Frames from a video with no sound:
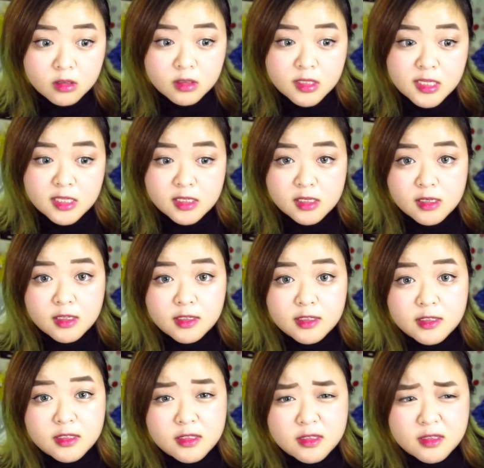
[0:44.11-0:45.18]

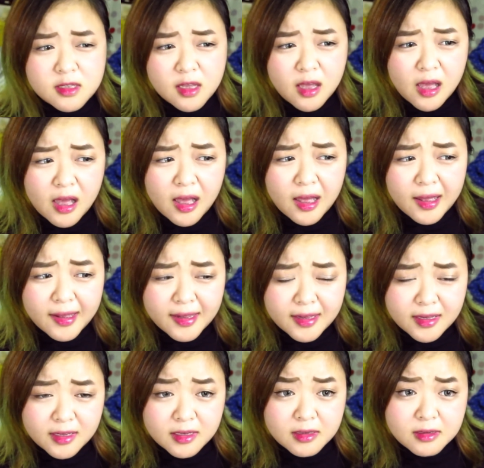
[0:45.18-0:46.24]
since
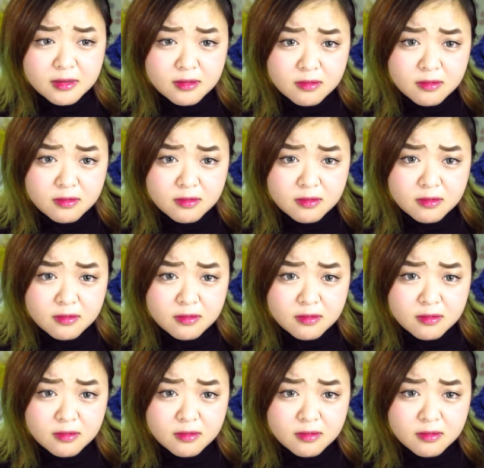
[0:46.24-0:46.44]
I